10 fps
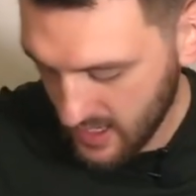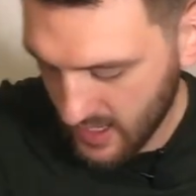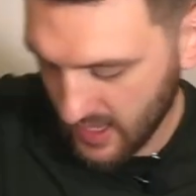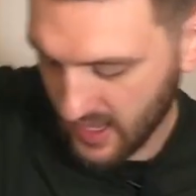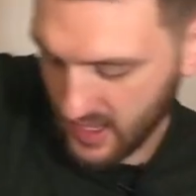
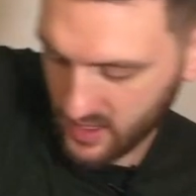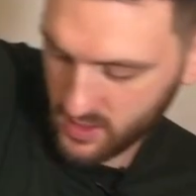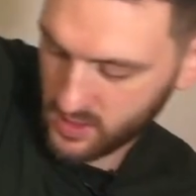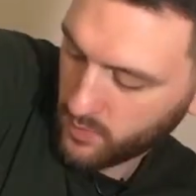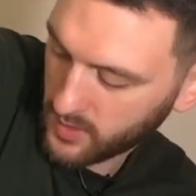
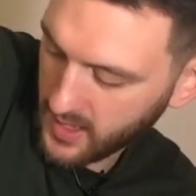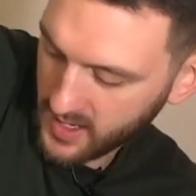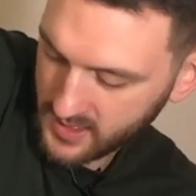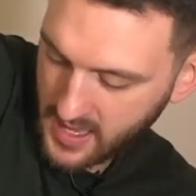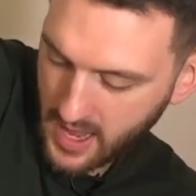and
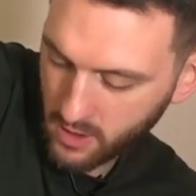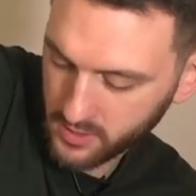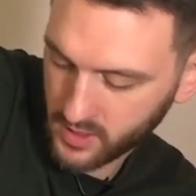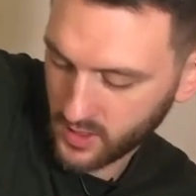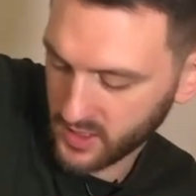plant
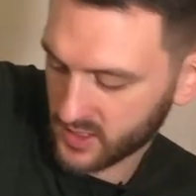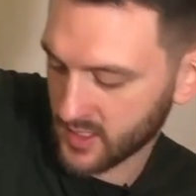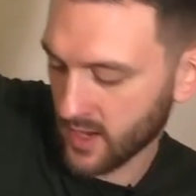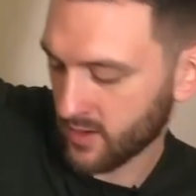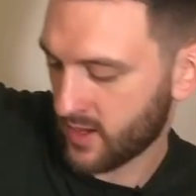out a
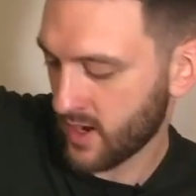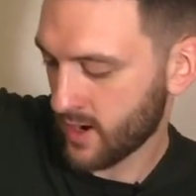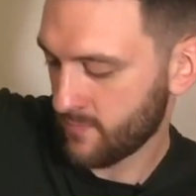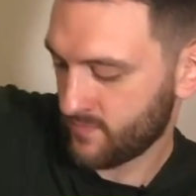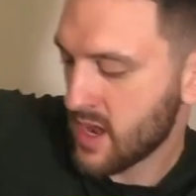cell
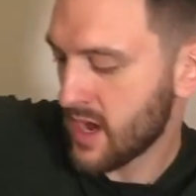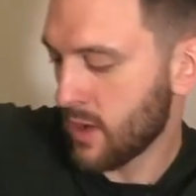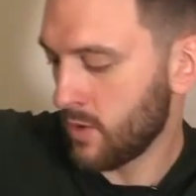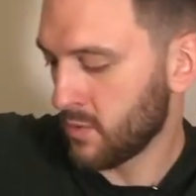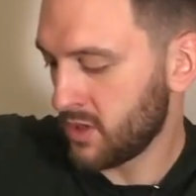here.
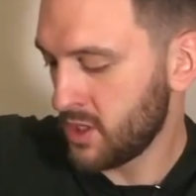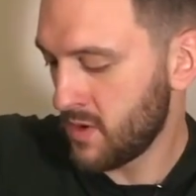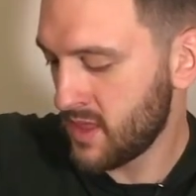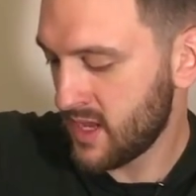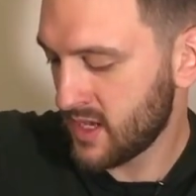Now, when we're
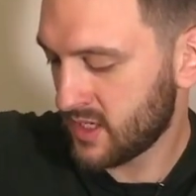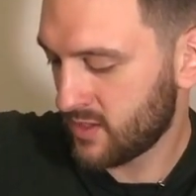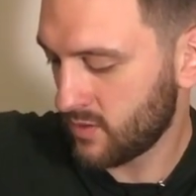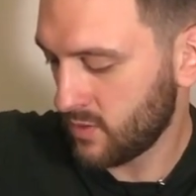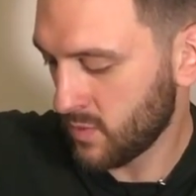doing
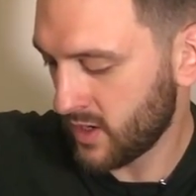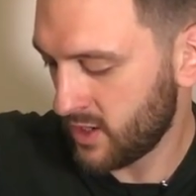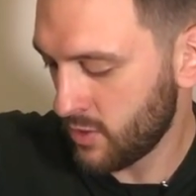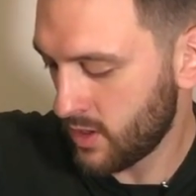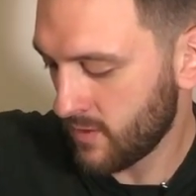this, you want to
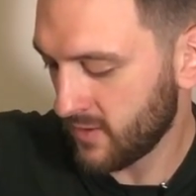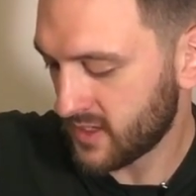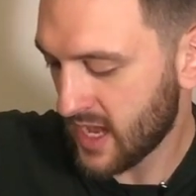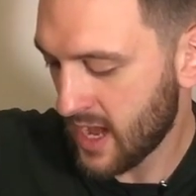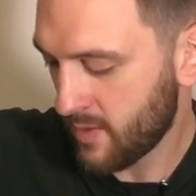do it over
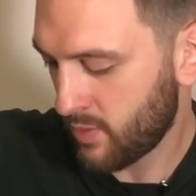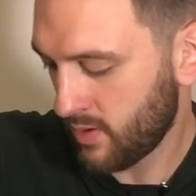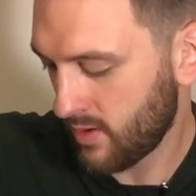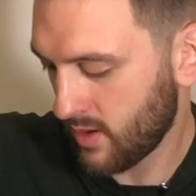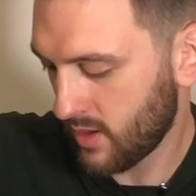top,
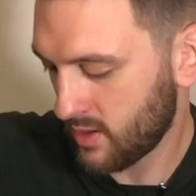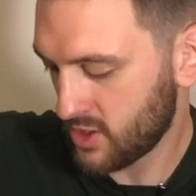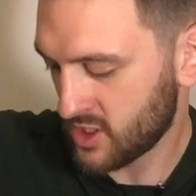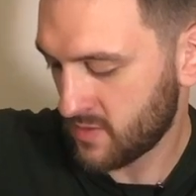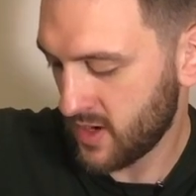
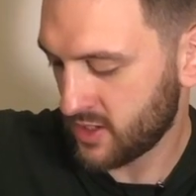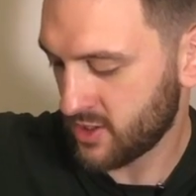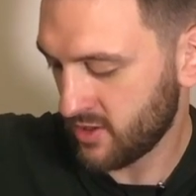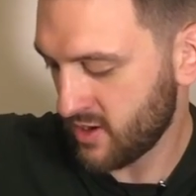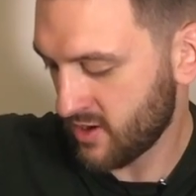just to make
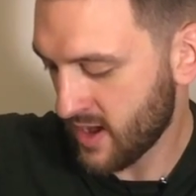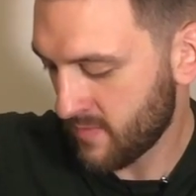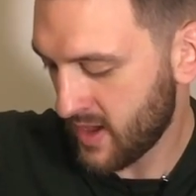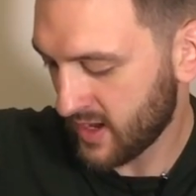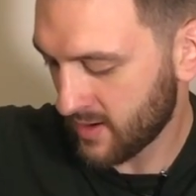sure that you're
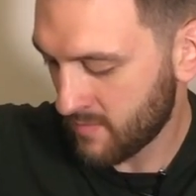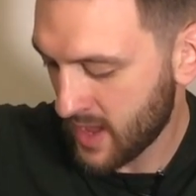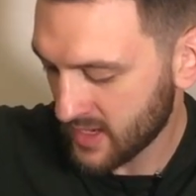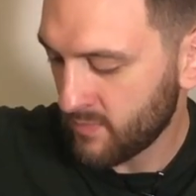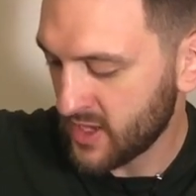not making a
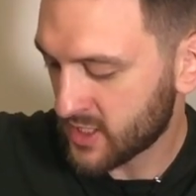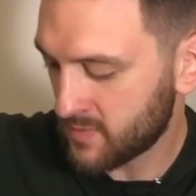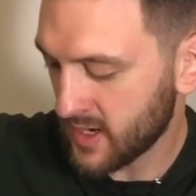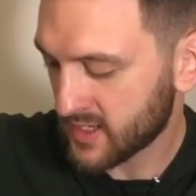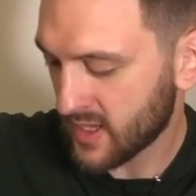mess. This
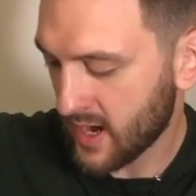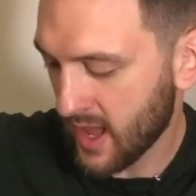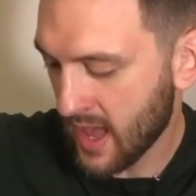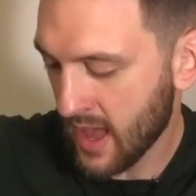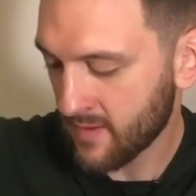mix that I
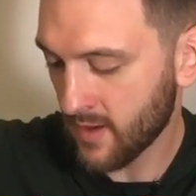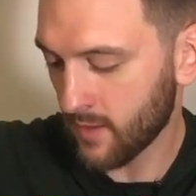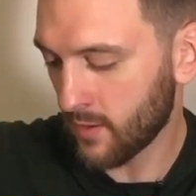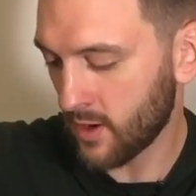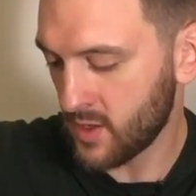have,
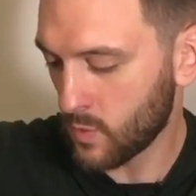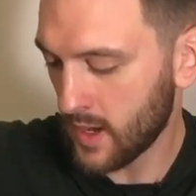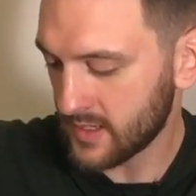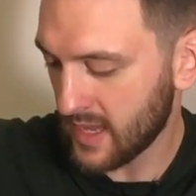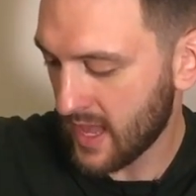I've already
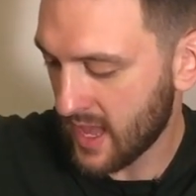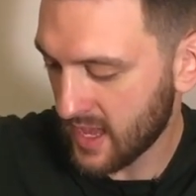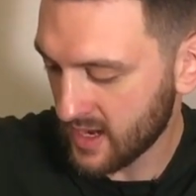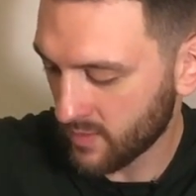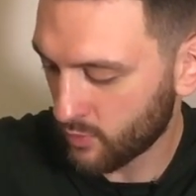went
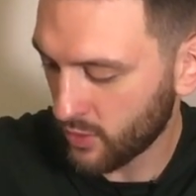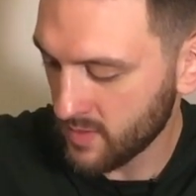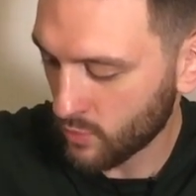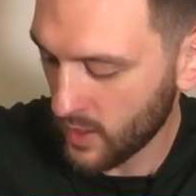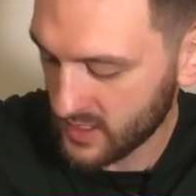ahead and
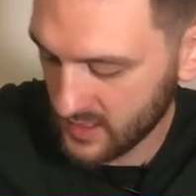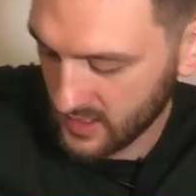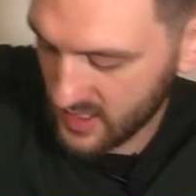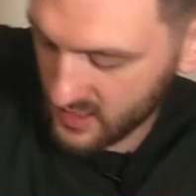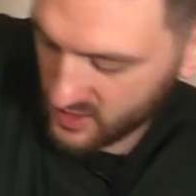
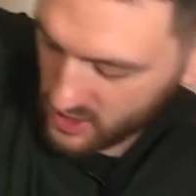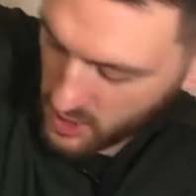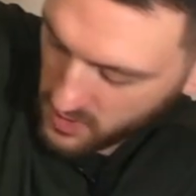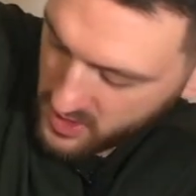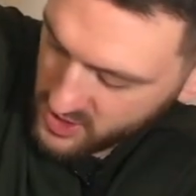pre-moistened this,
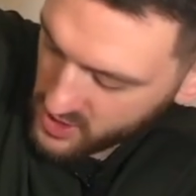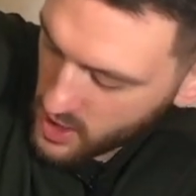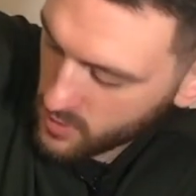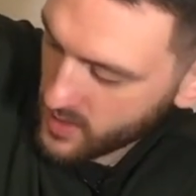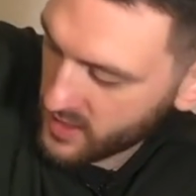so it is
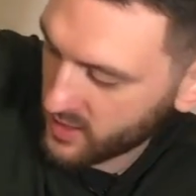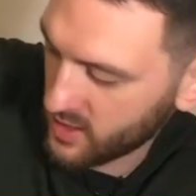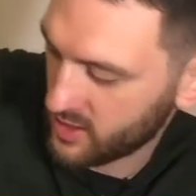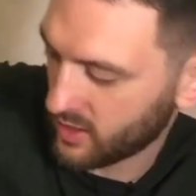already good to